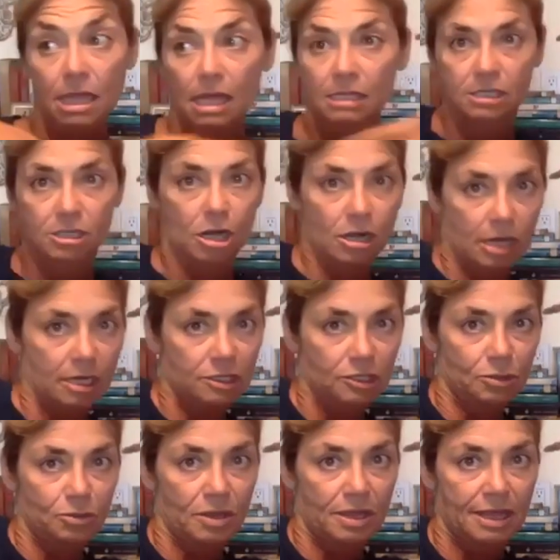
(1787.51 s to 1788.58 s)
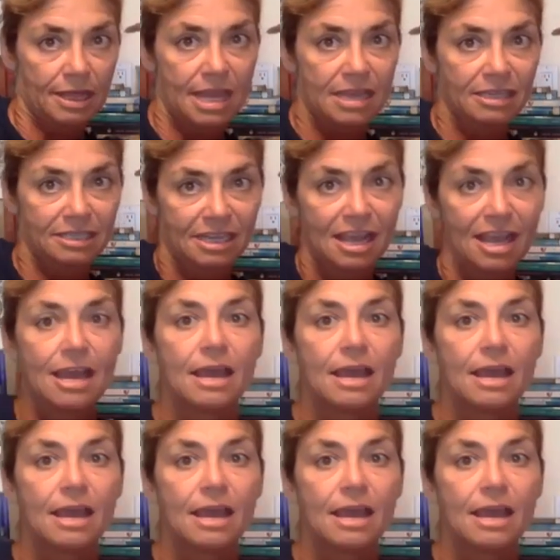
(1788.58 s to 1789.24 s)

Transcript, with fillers: that shark is doing this,